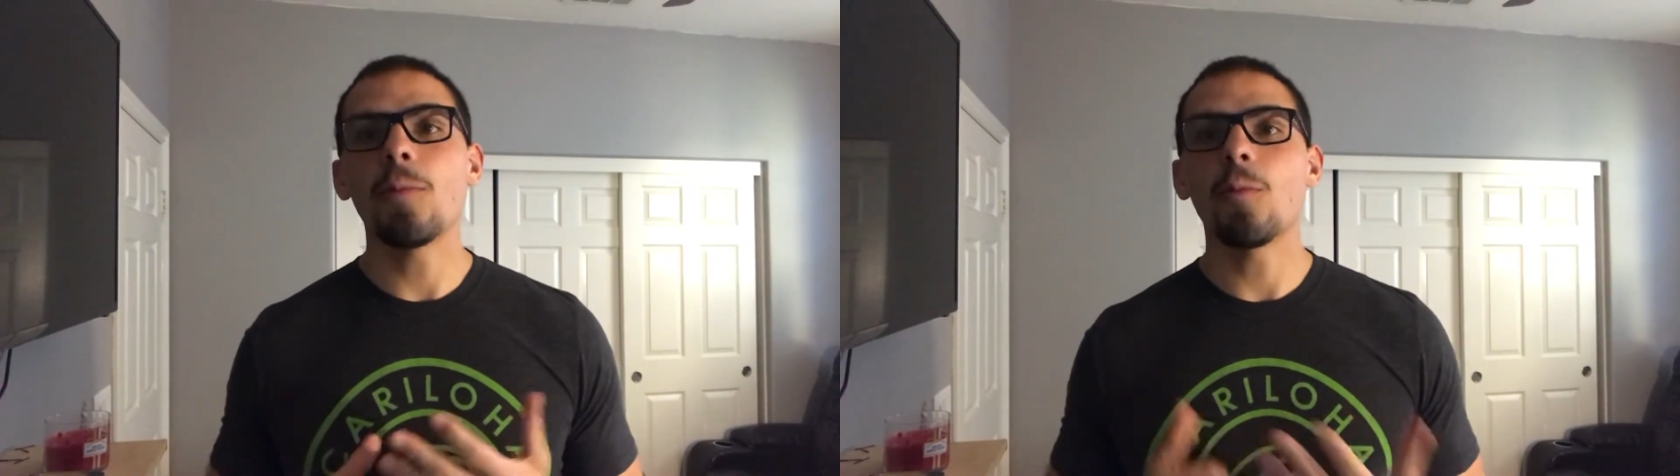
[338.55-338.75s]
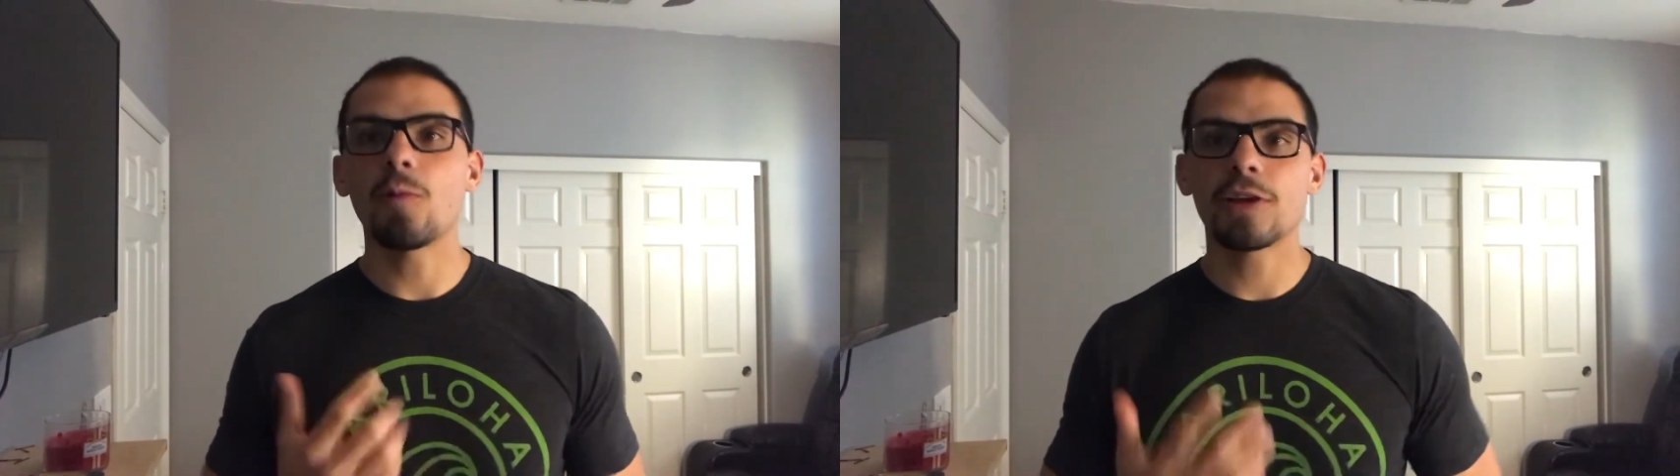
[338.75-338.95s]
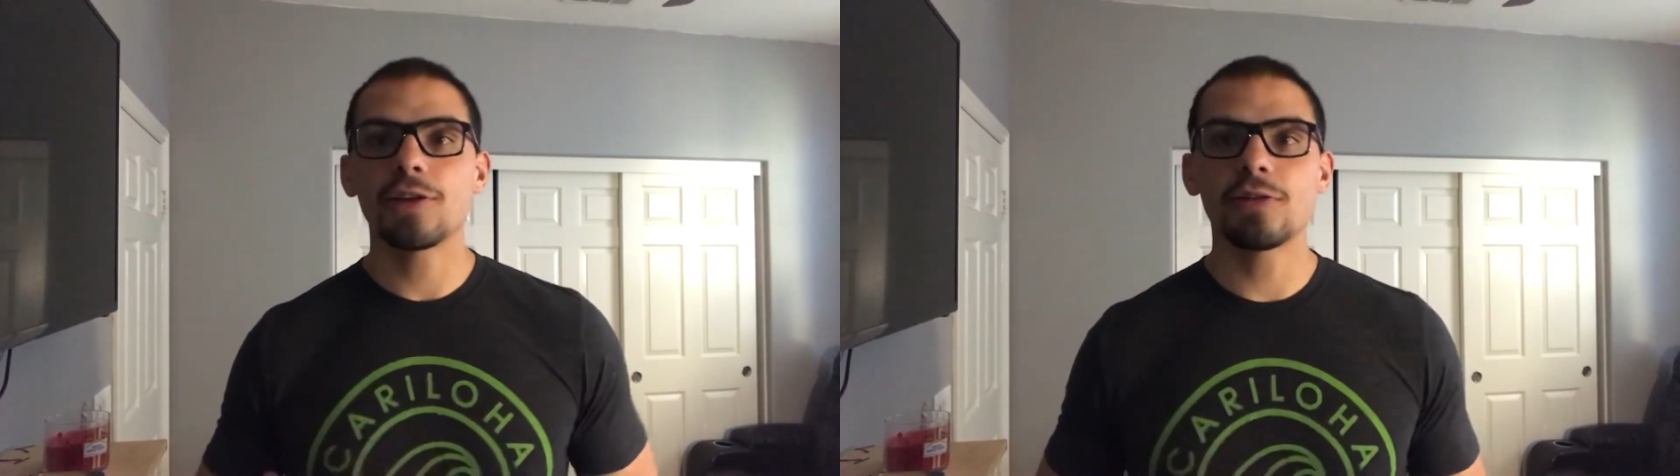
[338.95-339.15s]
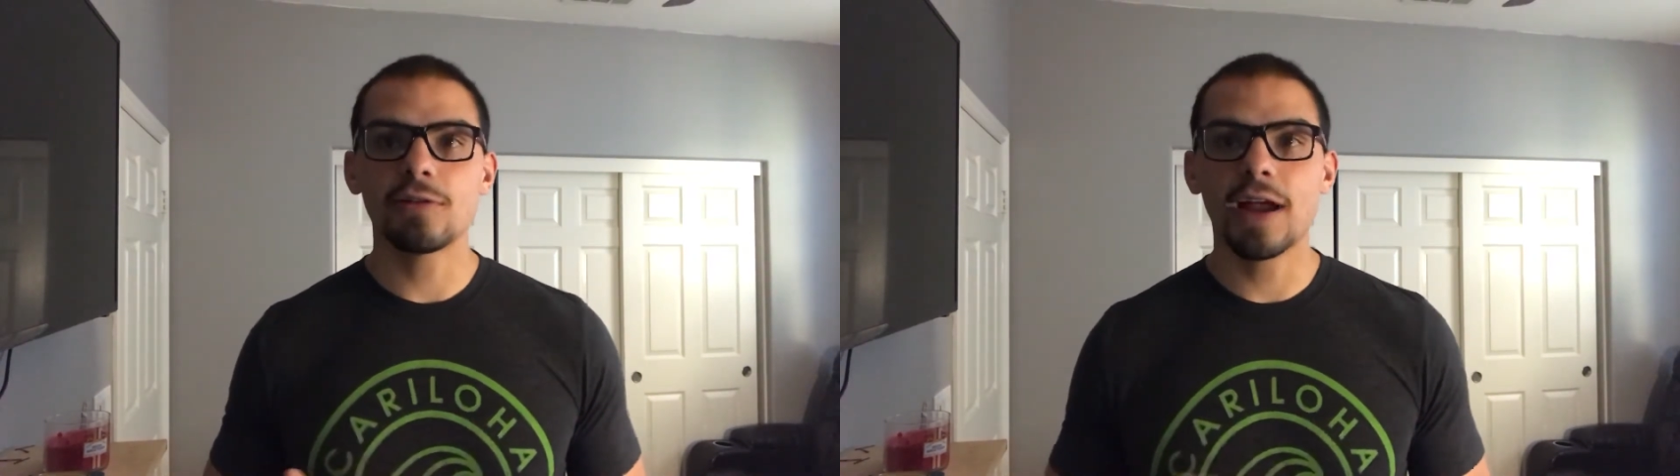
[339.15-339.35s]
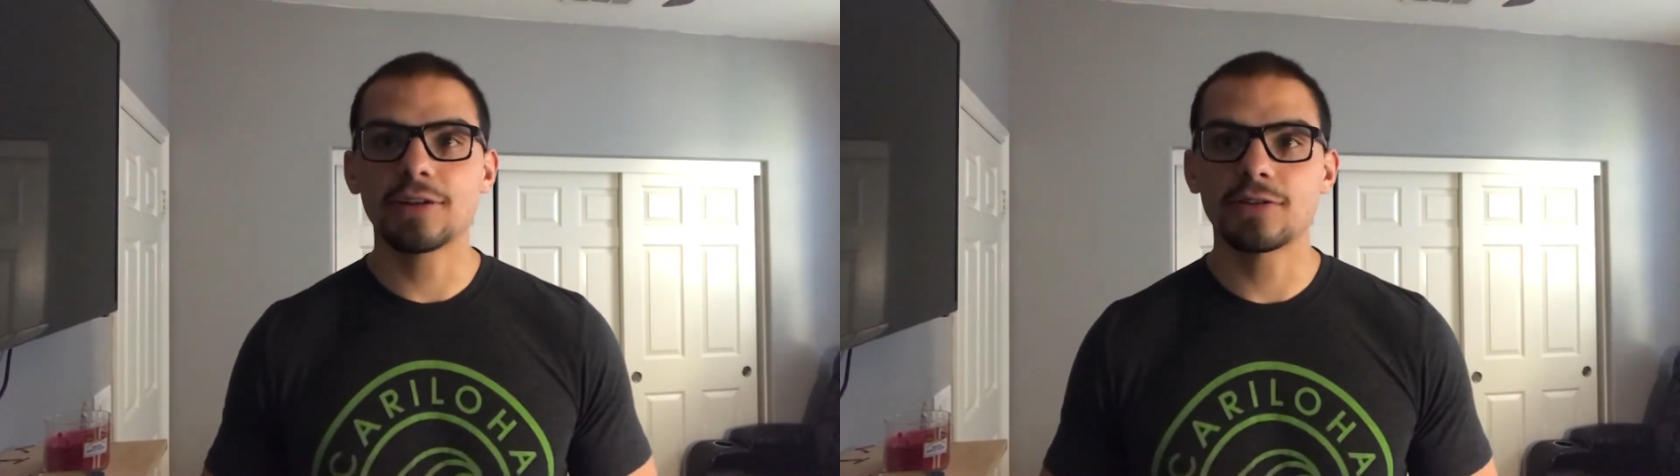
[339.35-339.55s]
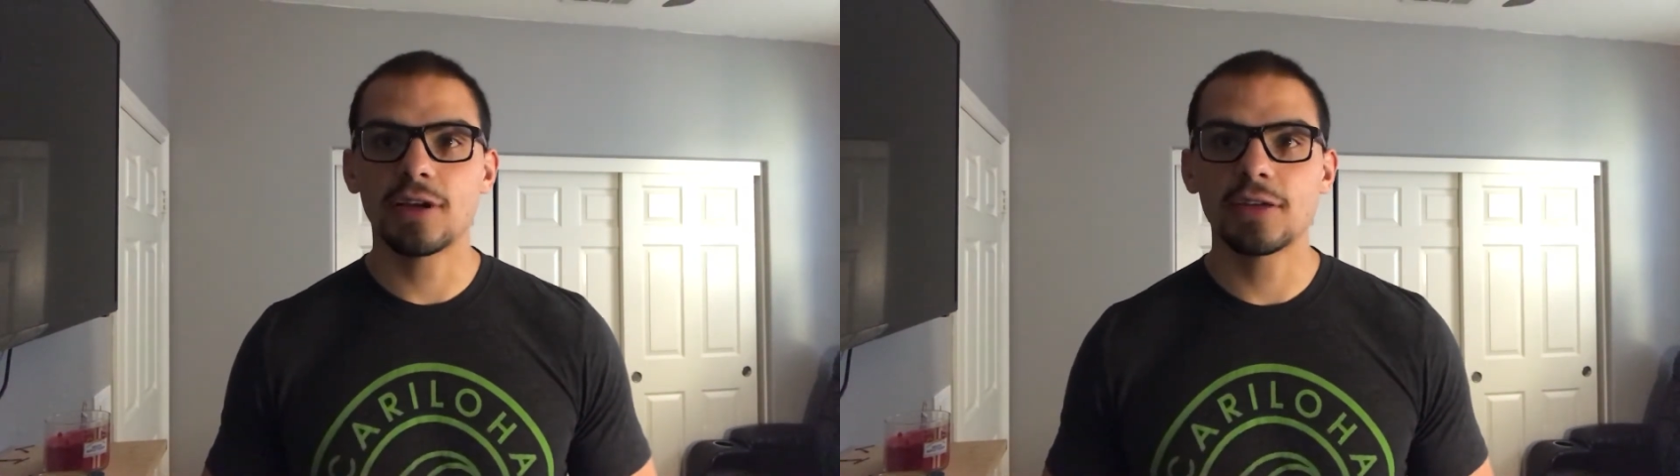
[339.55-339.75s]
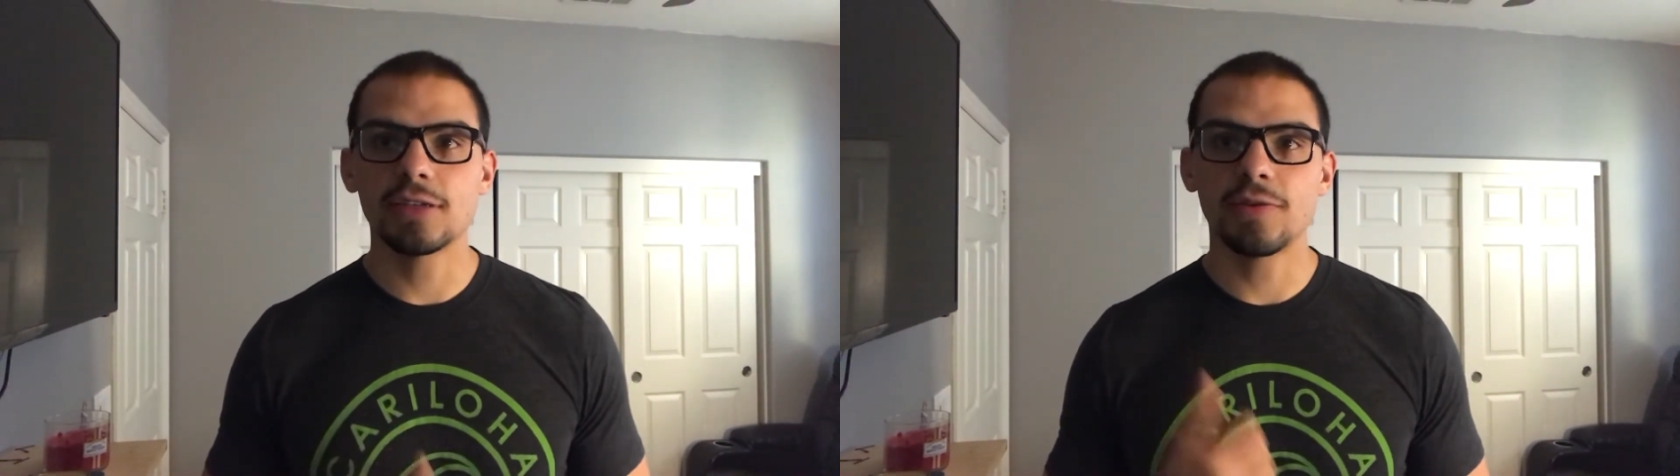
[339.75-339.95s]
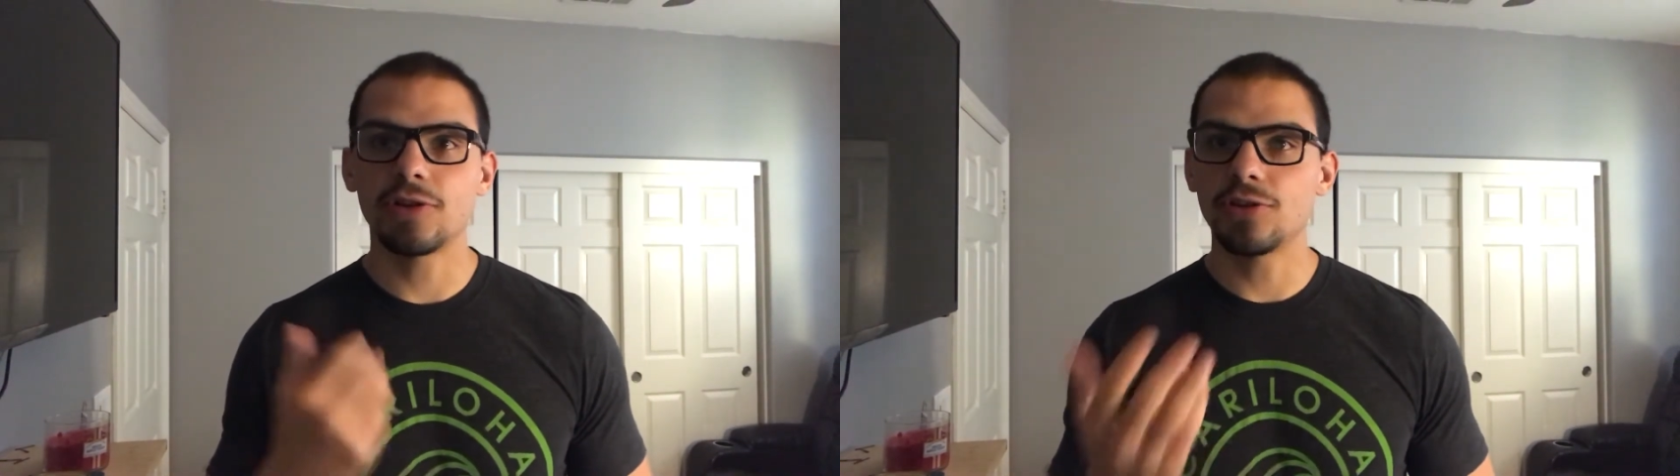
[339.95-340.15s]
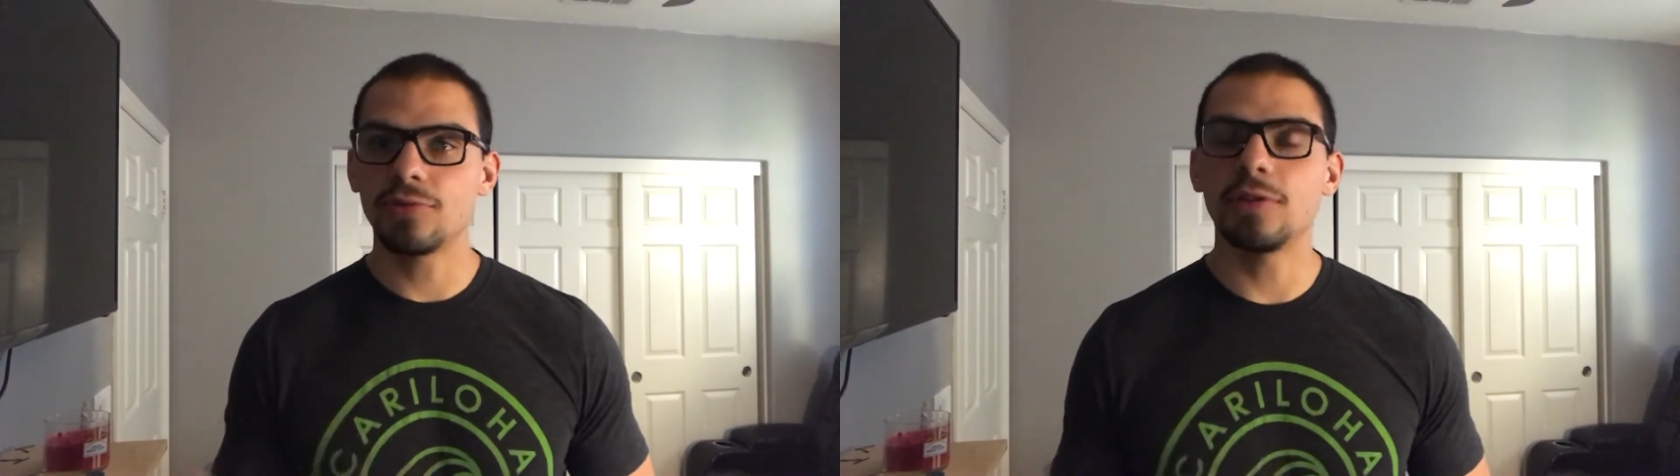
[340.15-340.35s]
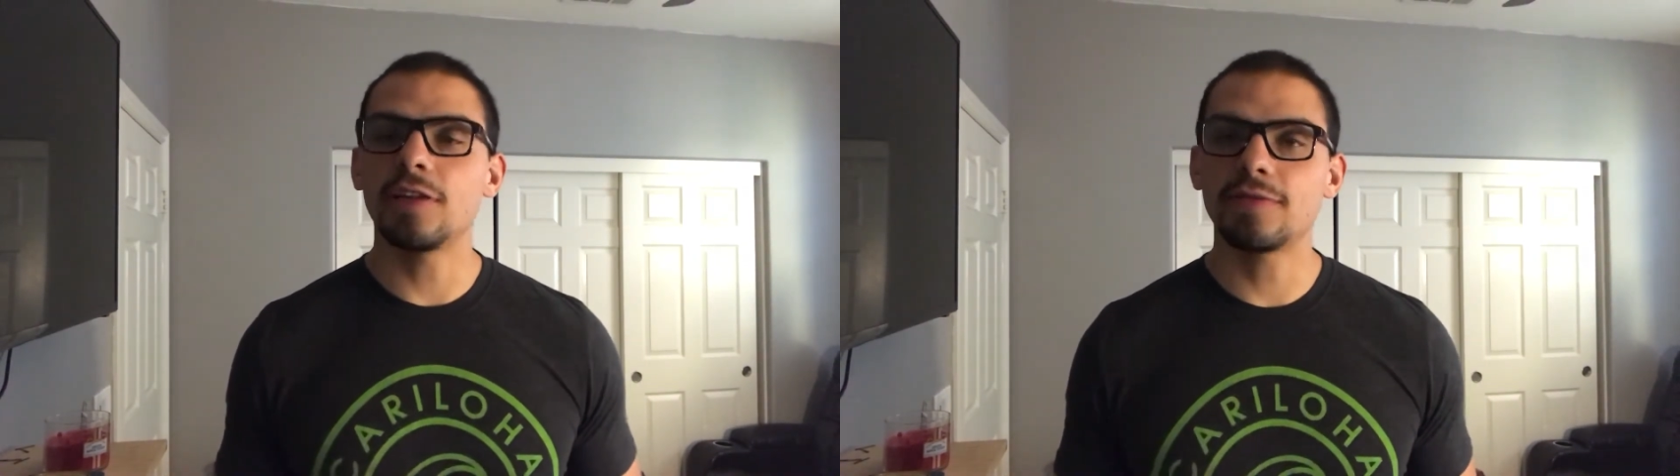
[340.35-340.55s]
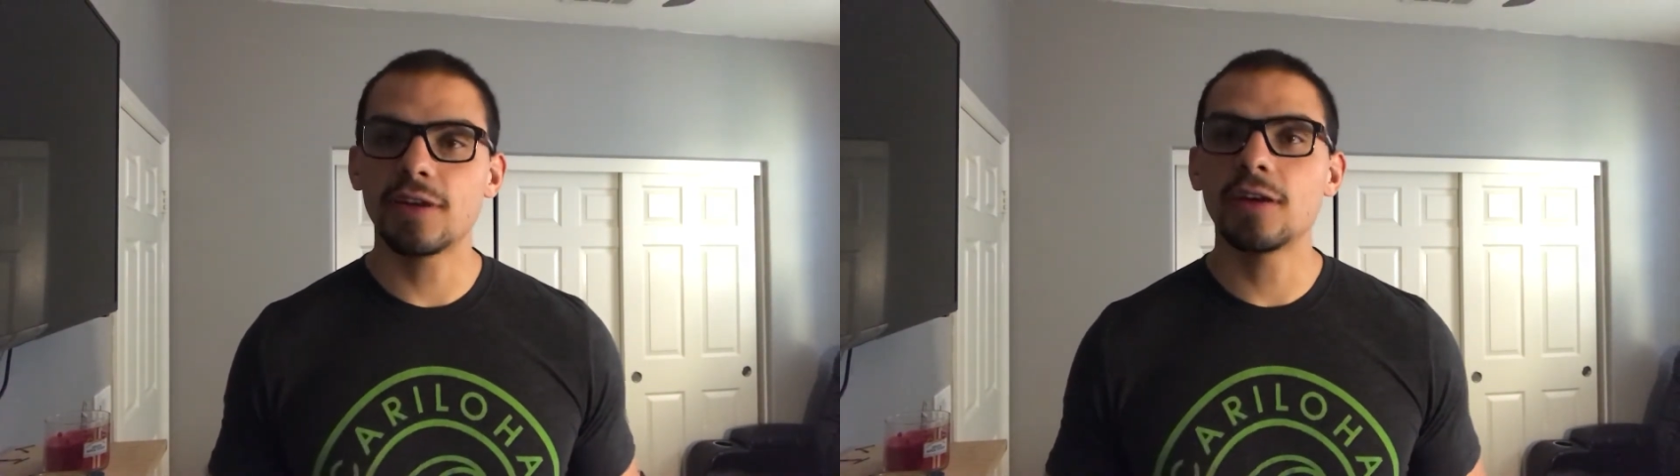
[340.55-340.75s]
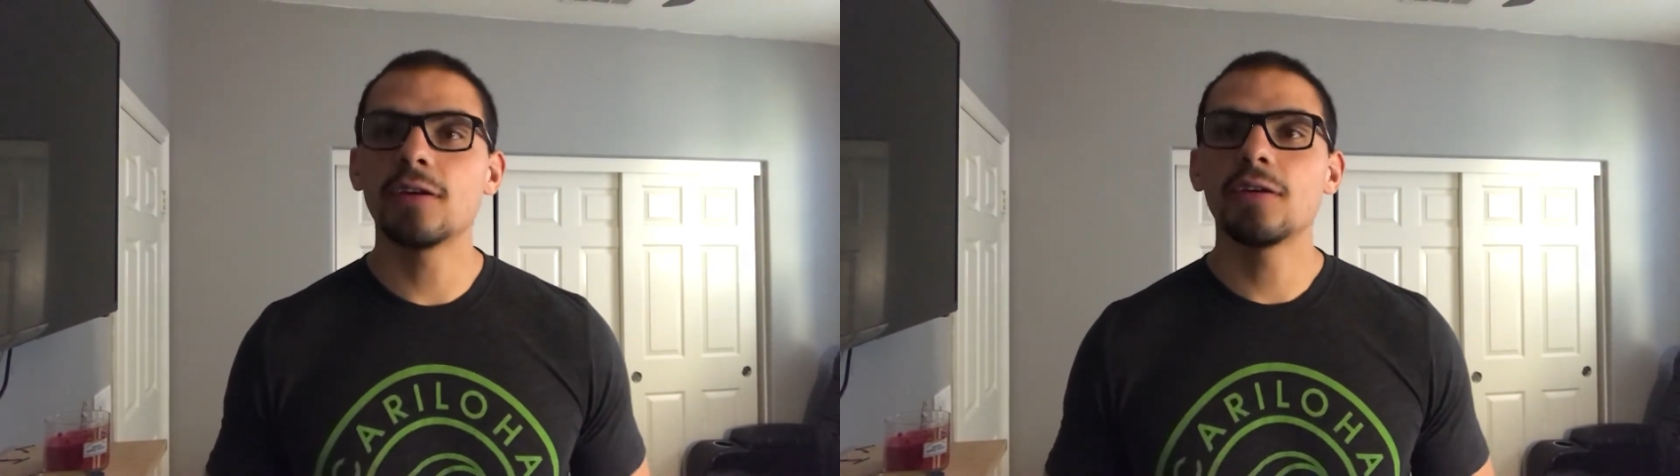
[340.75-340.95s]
when you're exercising, when you're doing lifting,